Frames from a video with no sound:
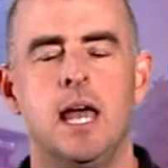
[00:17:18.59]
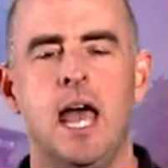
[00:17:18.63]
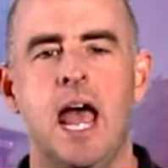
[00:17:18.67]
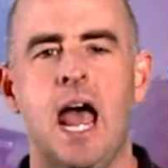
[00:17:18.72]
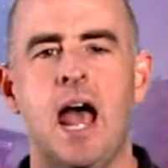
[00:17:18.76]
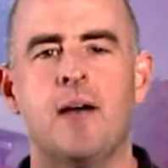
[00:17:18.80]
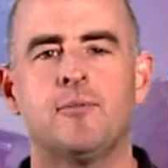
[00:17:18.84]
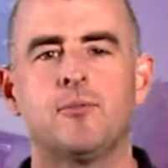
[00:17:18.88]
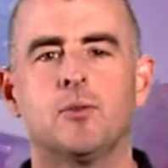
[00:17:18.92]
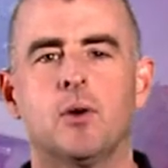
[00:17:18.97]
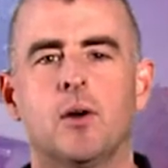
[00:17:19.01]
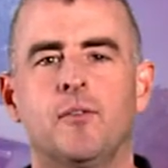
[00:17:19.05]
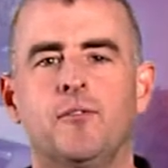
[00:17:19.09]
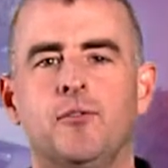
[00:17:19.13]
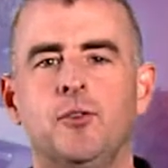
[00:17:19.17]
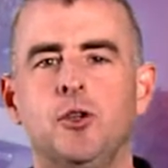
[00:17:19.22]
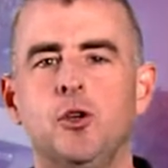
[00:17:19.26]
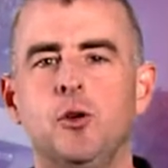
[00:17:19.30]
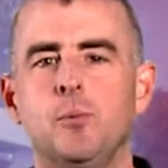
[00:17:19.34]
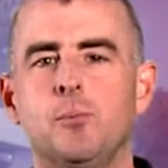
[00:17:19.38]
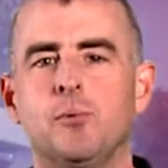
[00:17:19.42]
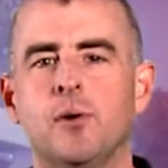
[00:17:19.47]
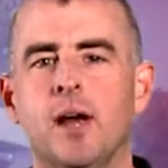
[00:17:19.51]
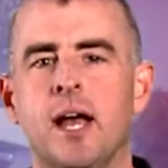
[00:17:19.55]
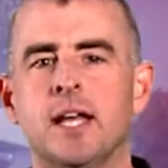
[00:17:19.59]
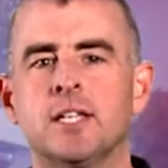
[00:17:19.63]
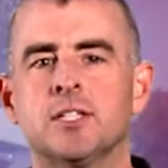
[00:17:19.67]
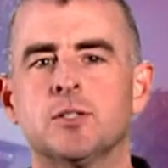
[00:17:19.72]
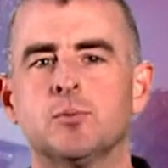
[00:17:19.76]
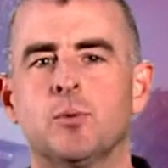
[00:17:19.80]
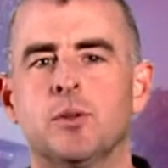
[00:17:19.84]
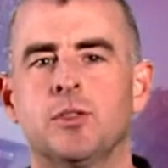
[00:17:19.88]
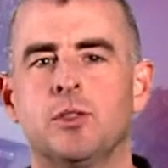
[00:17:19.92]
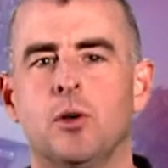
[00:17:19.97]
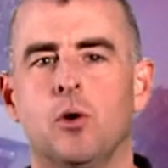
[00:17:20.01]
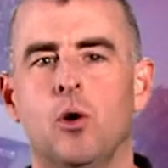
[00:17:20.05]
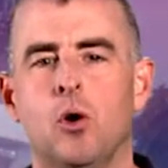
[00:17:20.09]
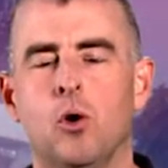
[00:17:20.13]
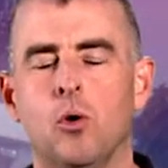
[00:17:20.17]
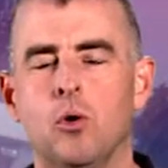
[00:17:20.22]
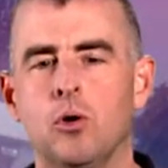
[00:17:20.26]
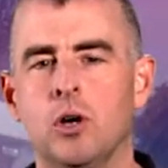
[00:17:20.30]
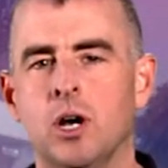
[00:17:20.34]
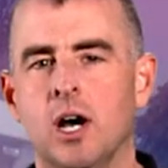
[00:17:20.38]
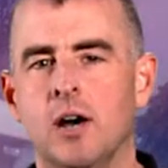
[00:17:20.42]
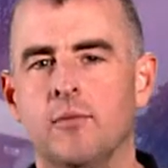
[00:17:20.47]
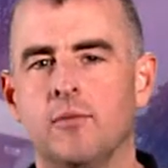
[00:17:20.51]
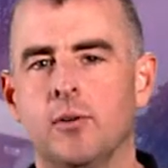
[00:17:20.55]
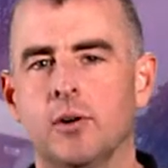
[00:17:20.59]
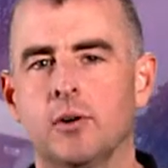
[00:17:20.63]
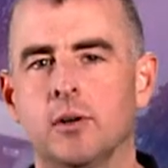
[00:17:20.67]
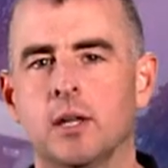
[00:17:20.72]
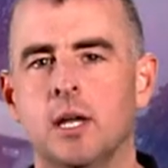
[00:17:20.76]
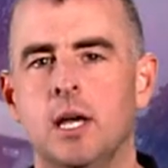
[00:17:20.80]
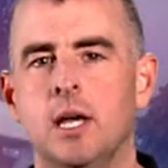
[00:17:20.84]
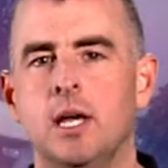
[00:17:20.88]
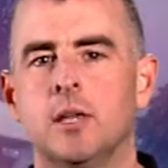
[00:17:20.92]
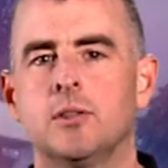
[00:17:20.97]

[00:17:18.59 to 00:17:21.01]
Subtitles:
After a few breaths with the hole covered,